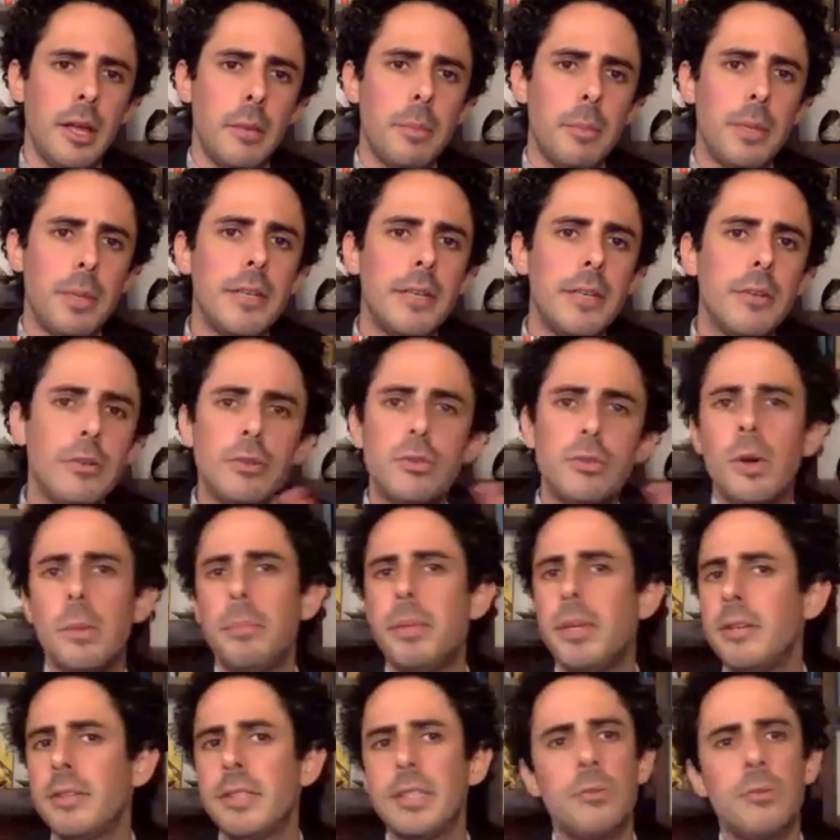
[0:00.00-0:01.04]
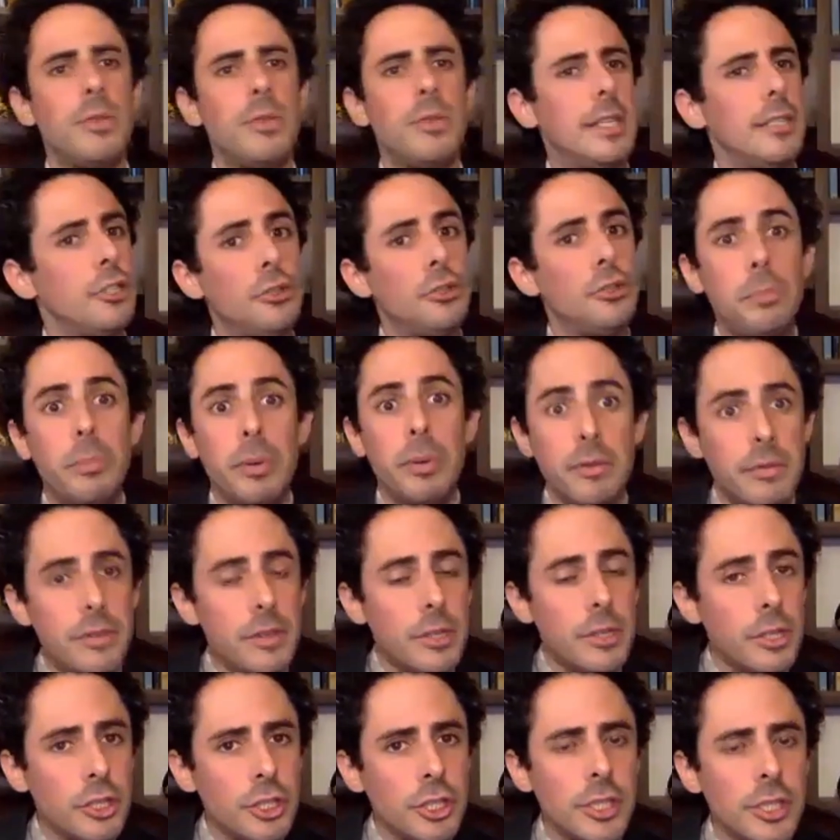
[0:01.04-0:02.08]
but it also appears in relation to
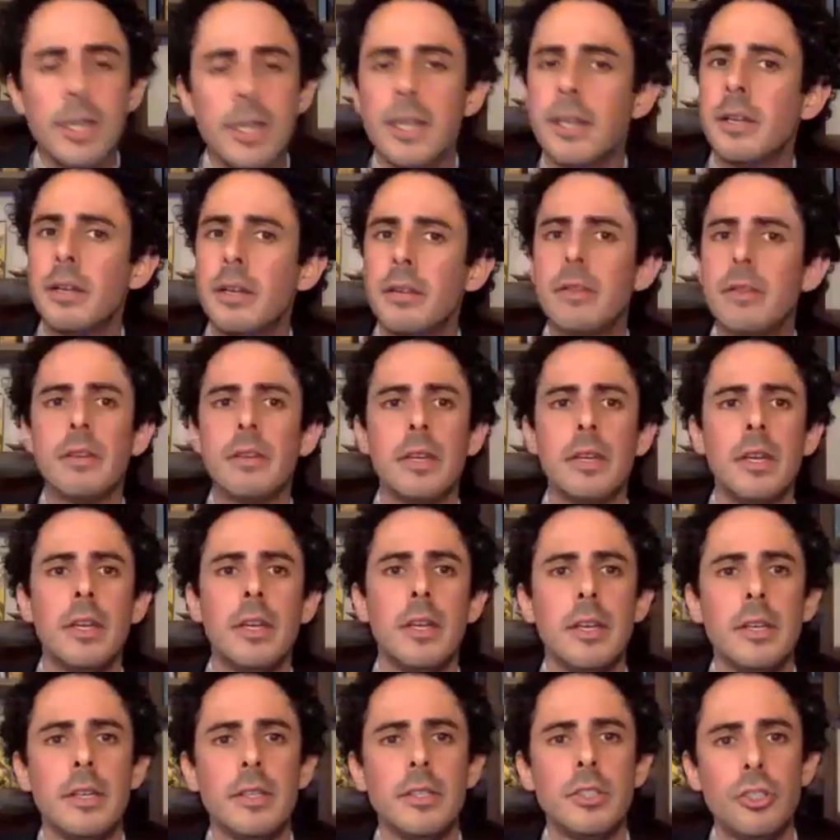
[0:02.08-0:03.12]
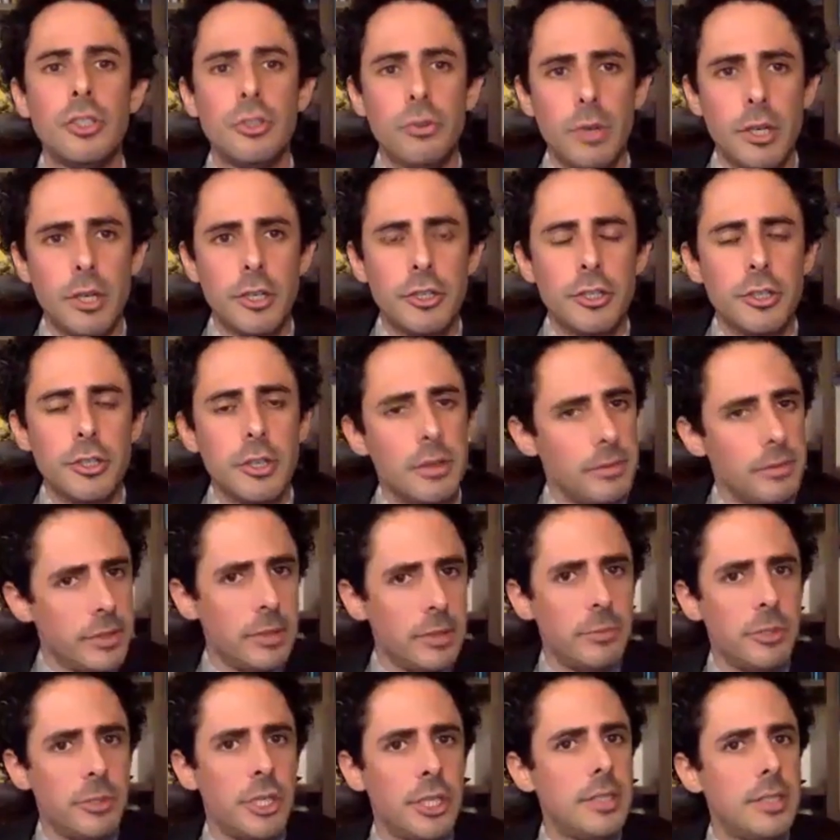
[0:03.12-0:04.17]
perversion, another structure of
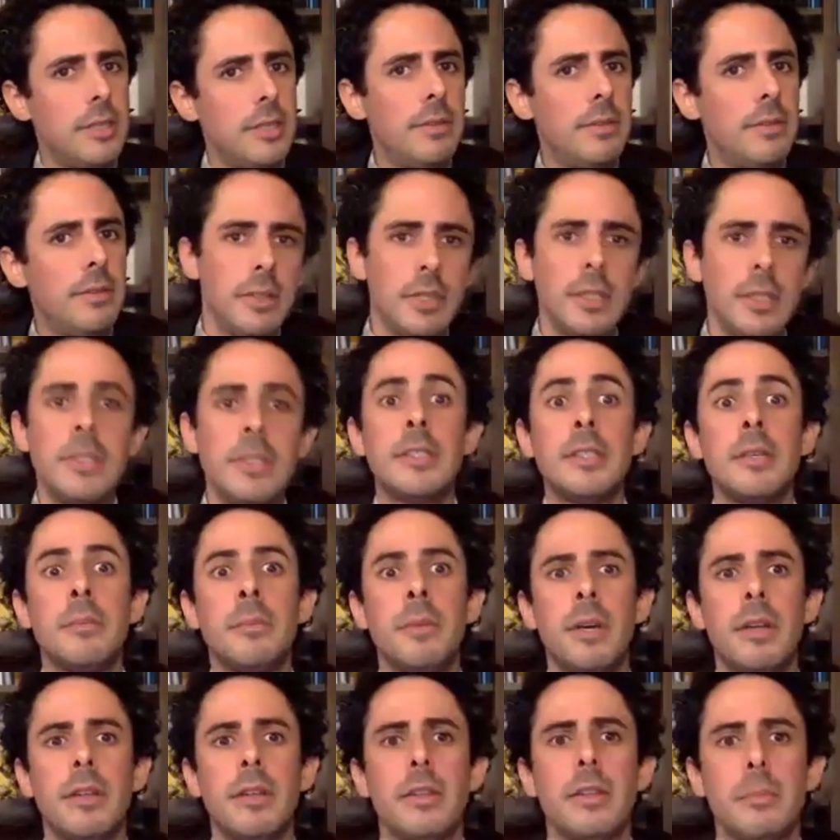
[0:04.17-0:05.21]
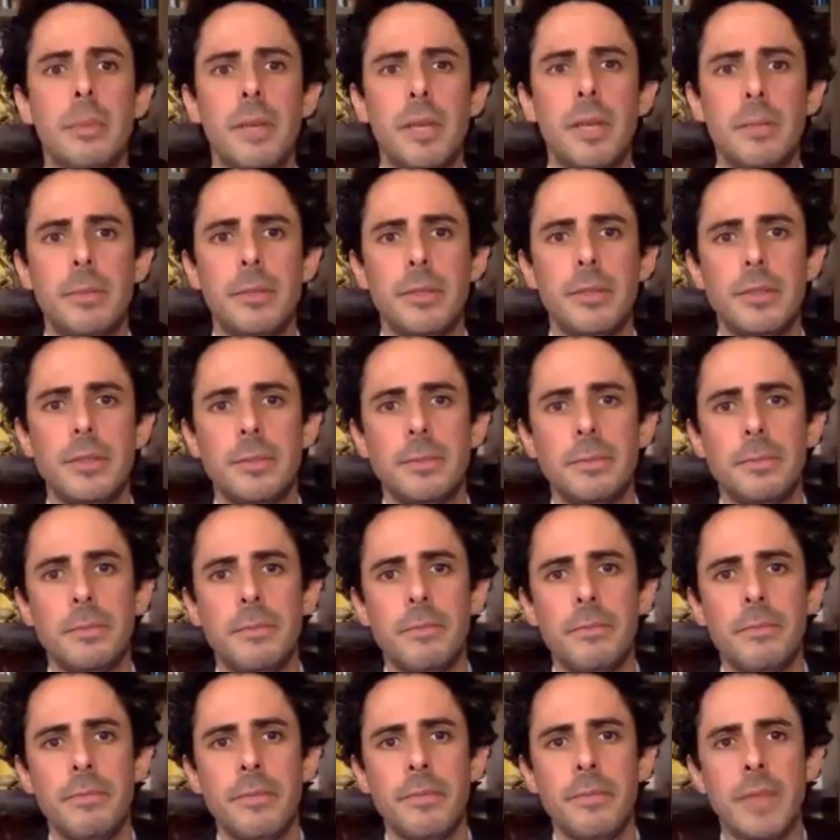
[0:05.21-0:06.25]
subjectivity, in some other papers.
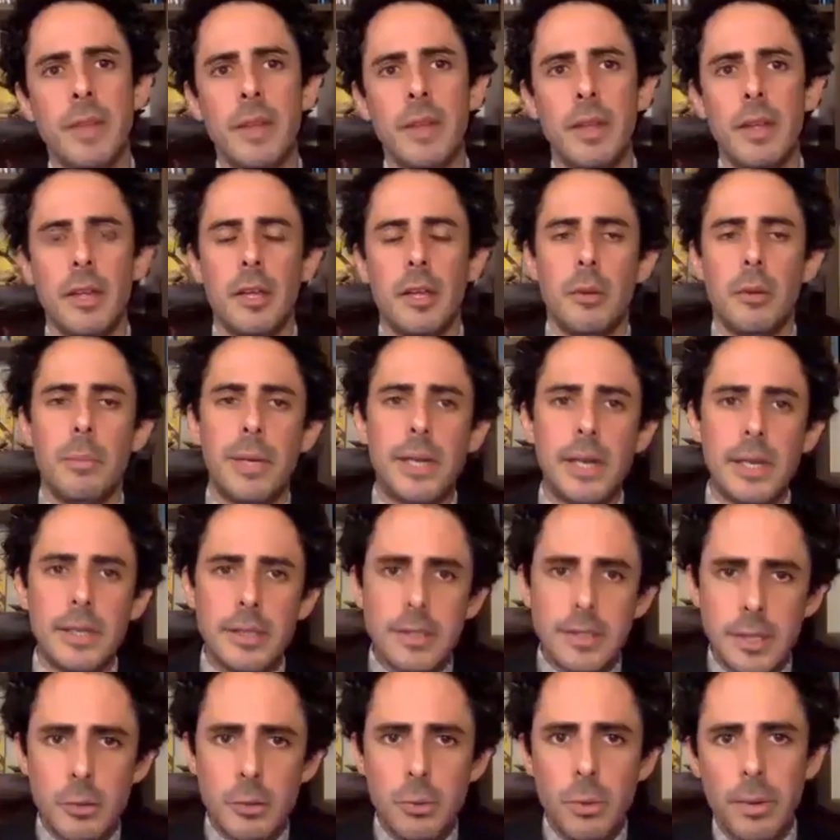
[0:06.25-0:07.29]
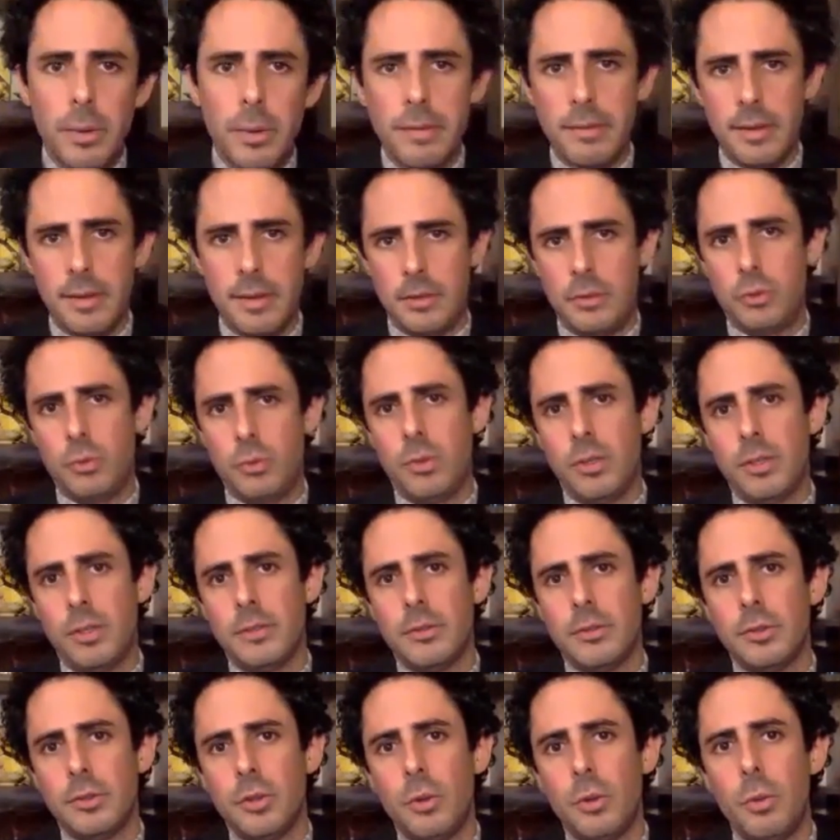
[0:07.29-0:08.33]
But let's stick with this one.
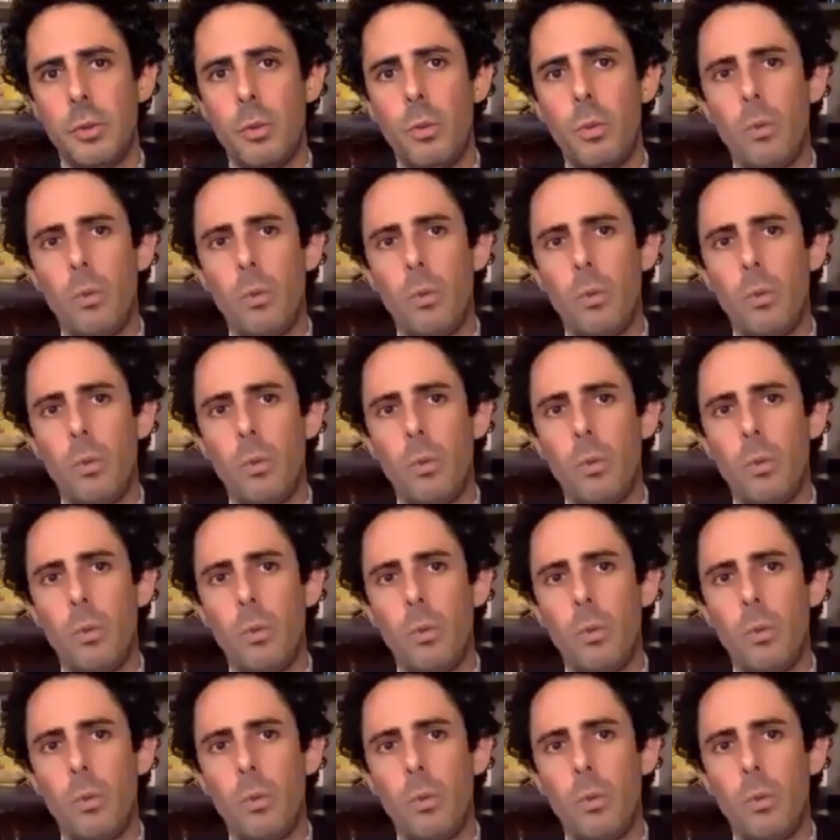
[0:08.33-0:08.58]
So